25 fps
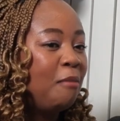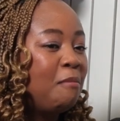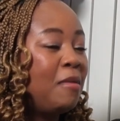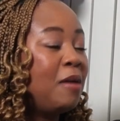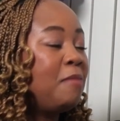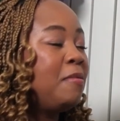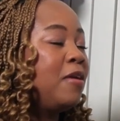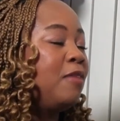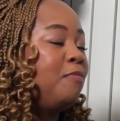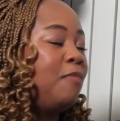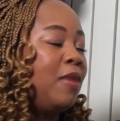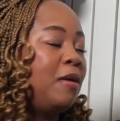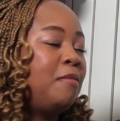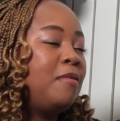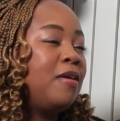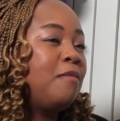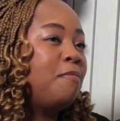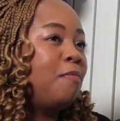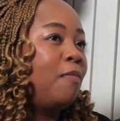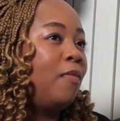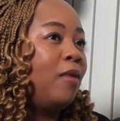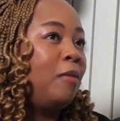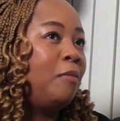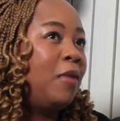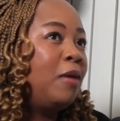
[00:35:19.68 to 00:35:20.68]

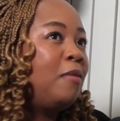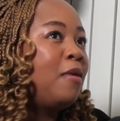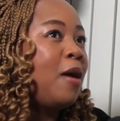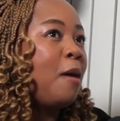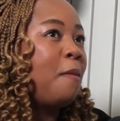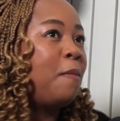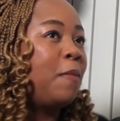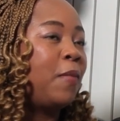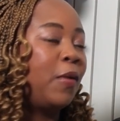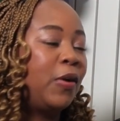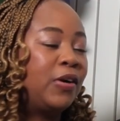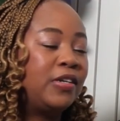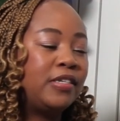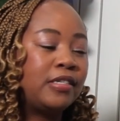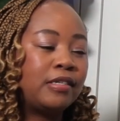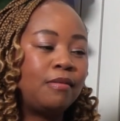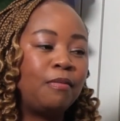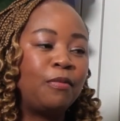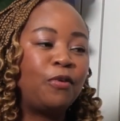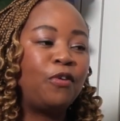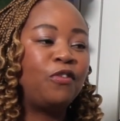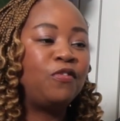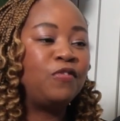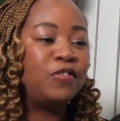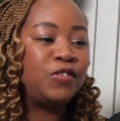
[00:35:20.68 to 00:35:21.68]
Maybe a bond. I'm
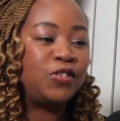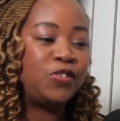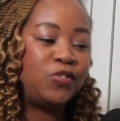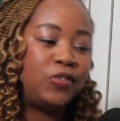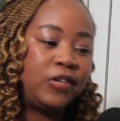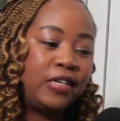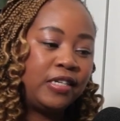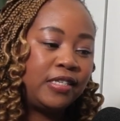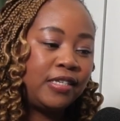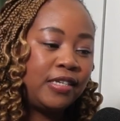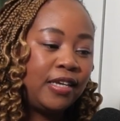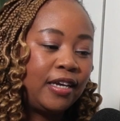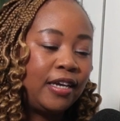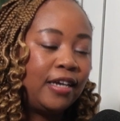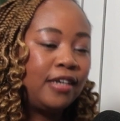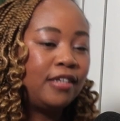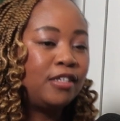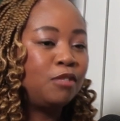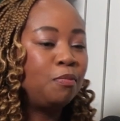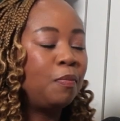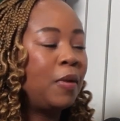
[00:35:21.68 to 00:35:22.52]
overstretching it,